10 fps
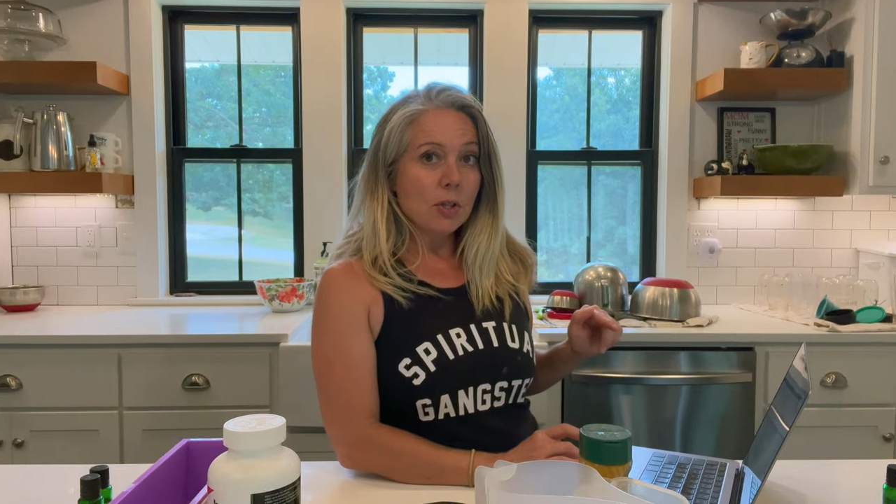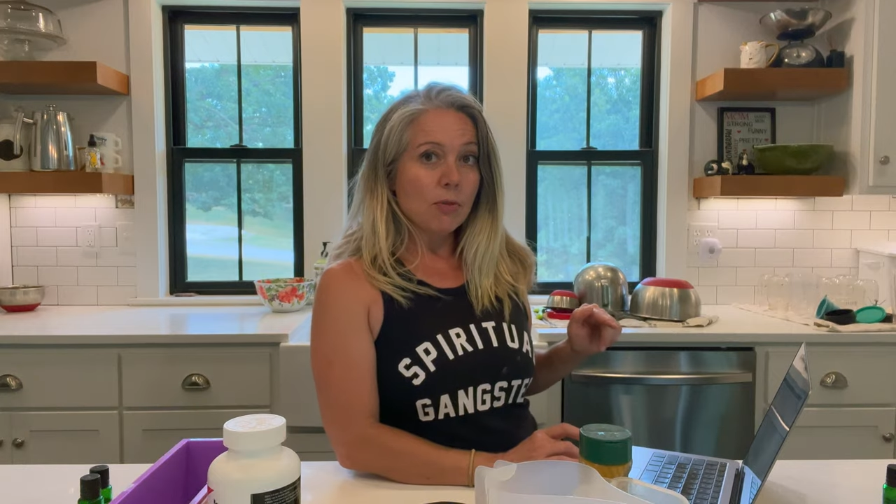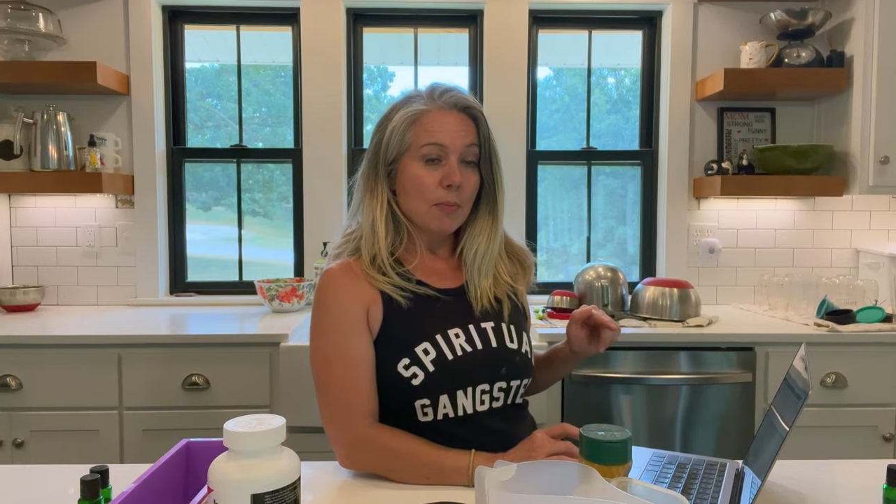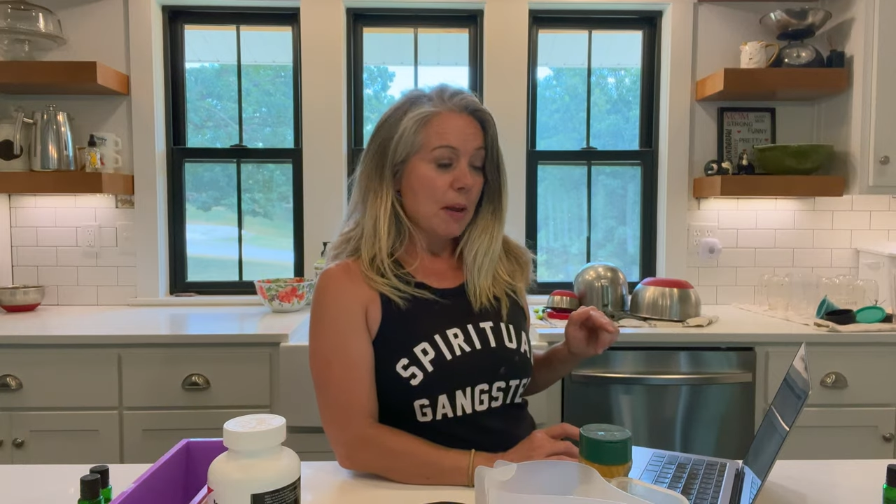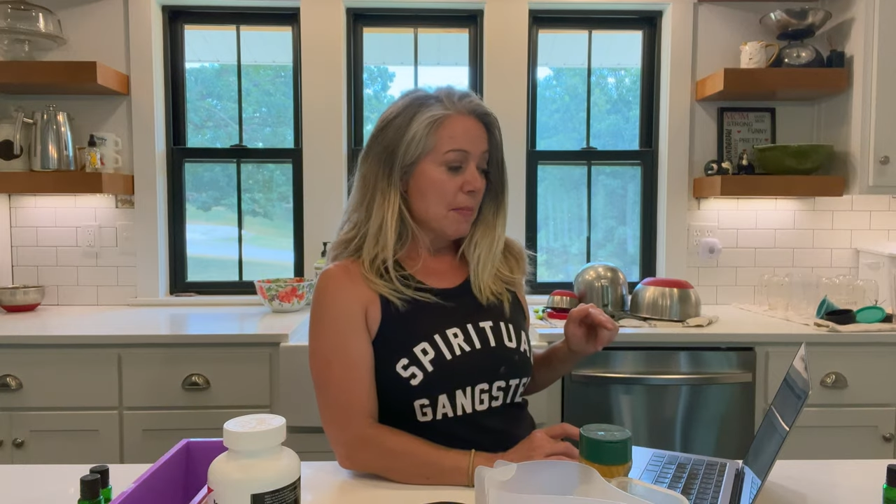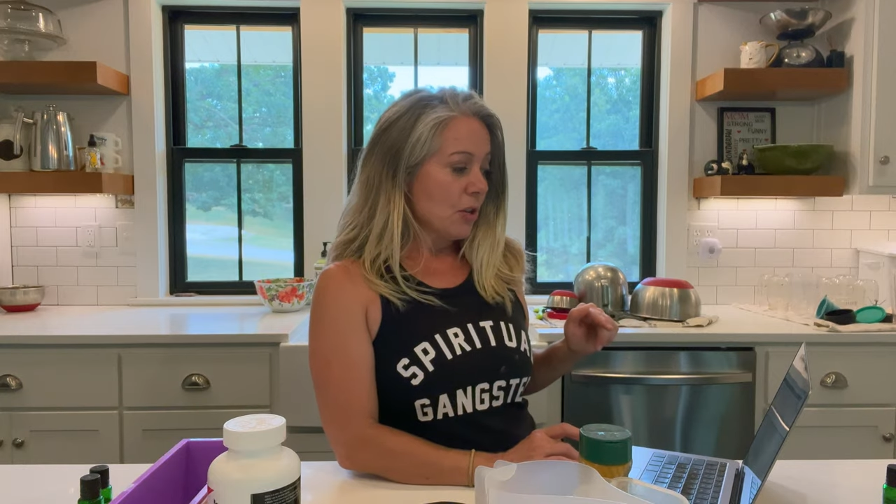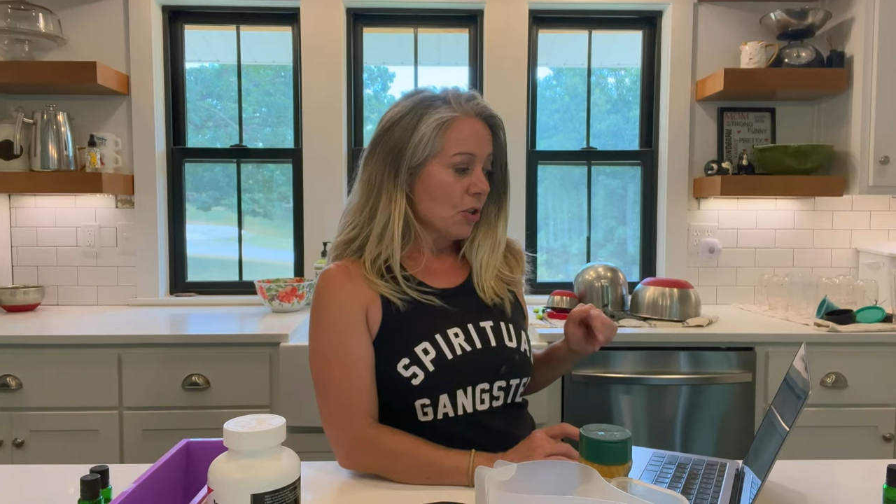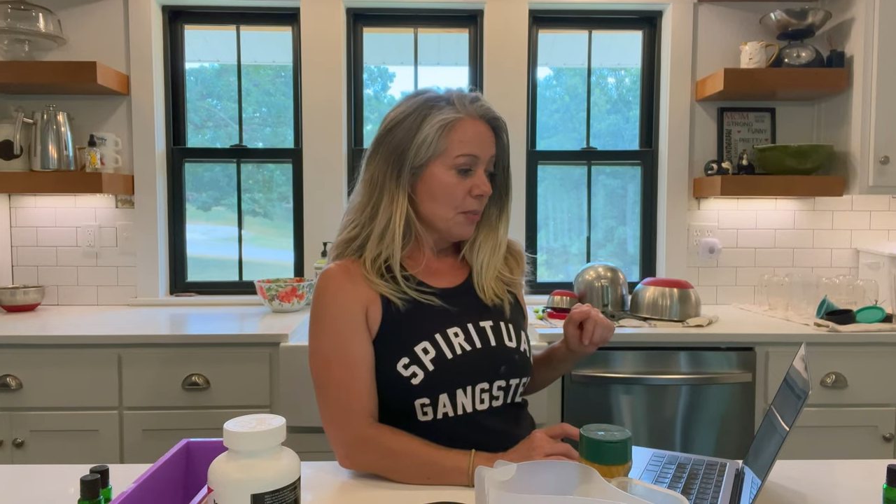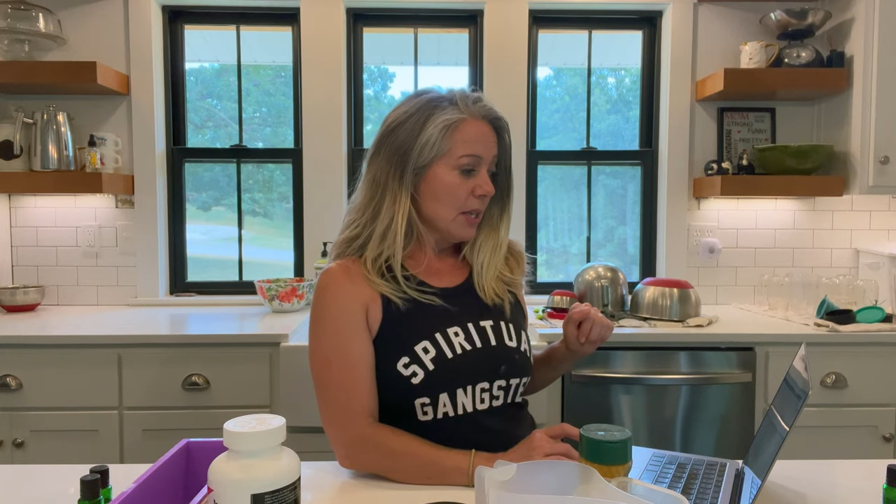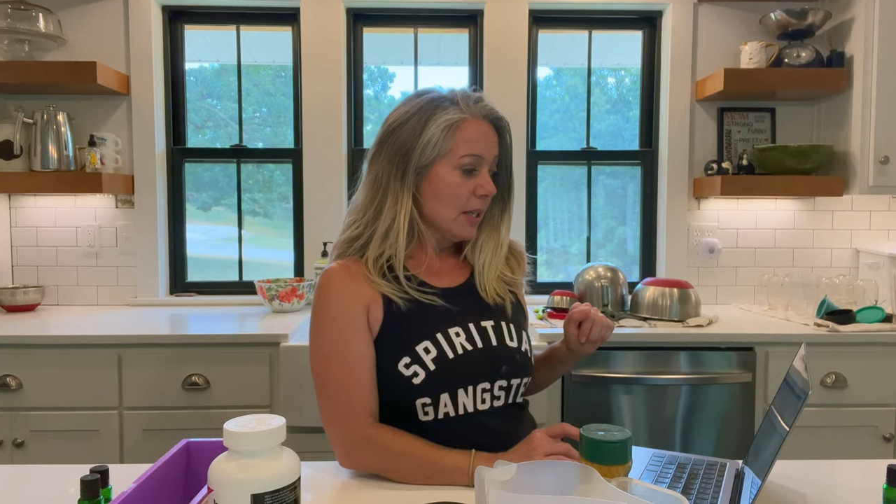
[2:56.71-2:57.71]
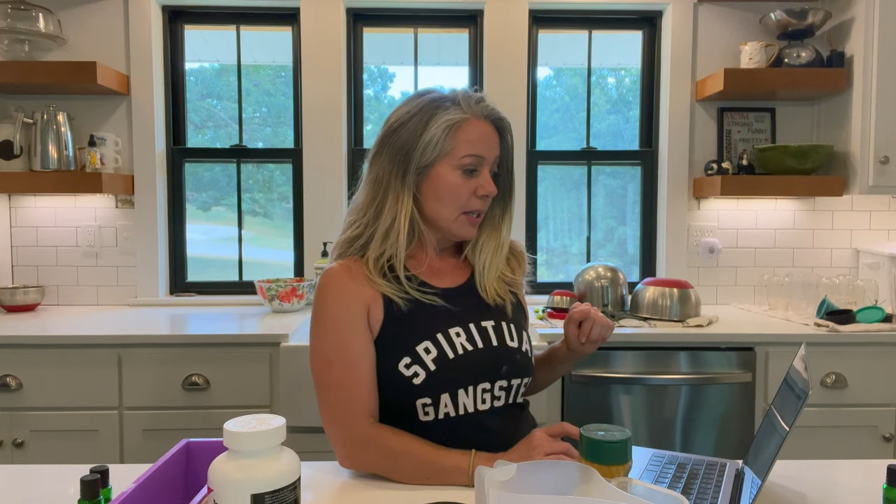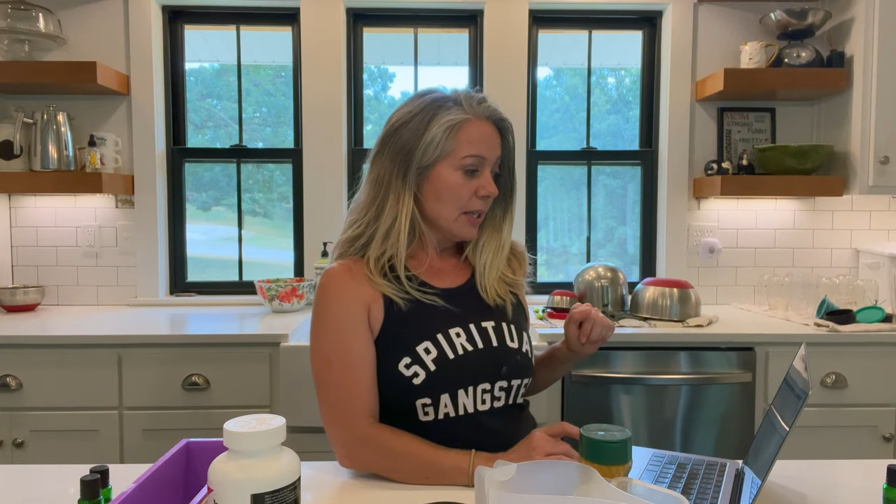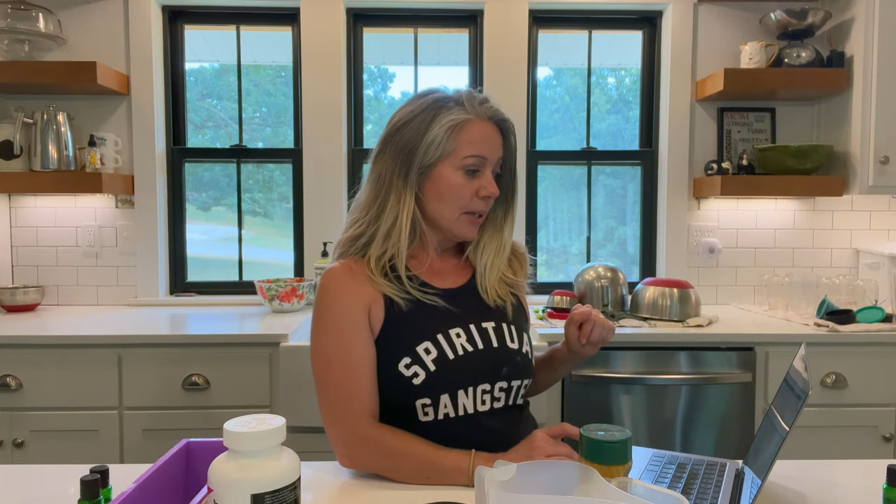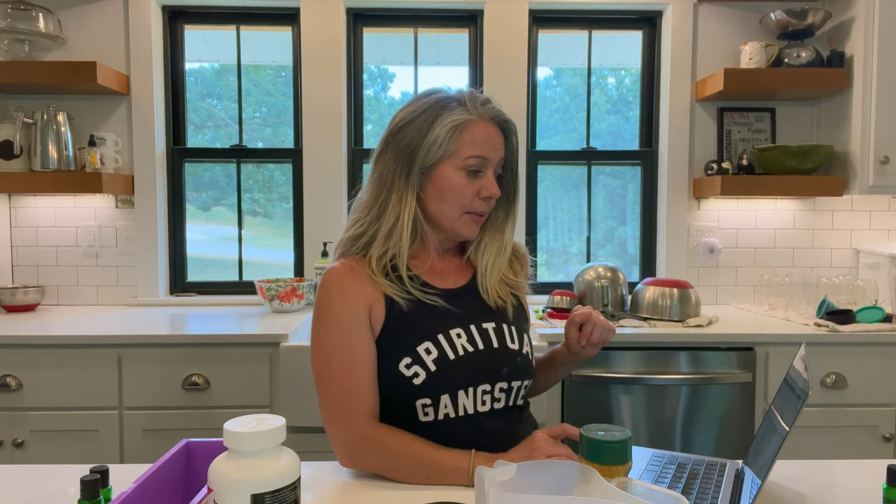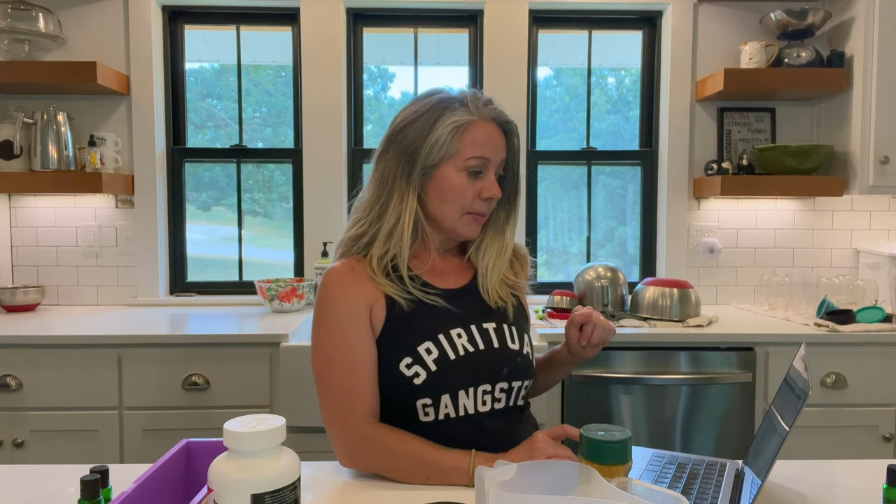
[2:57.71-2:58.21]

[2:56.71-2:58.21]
for my measurement.